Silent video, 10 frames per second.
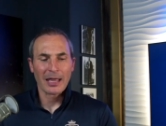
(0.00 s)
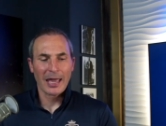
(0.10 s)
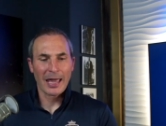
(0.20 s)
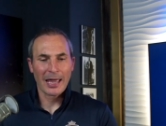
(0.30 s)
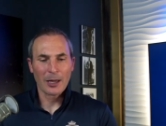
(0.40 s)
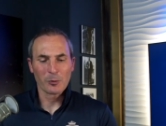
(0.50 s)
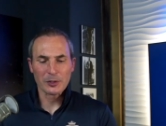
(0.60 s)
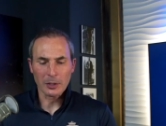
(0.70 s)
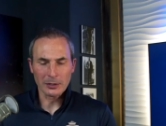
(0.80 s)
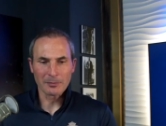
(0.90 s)
and we
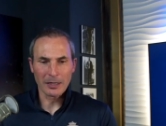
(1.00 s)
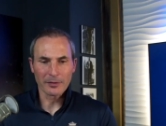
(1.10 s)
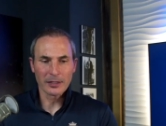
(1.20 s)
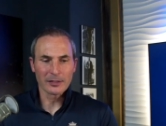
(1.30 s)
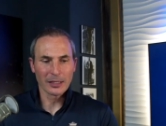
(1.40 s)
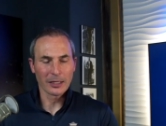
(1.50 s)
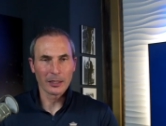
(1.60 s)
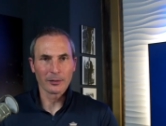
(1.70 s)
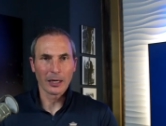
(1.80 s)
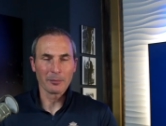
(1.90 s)
talked about this in
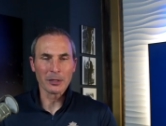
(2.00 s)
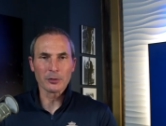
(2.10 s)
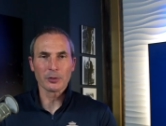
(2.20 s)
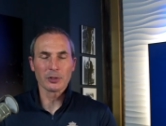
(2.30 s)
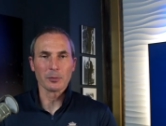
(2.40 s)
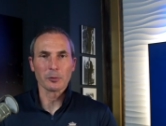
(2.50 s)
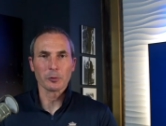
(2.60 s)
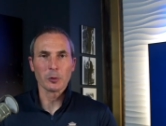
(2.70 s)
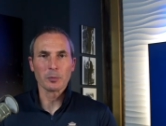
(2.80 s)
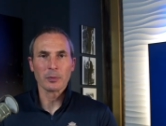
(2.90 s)
our, our mentorship
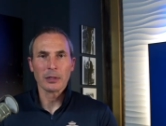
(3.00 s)
group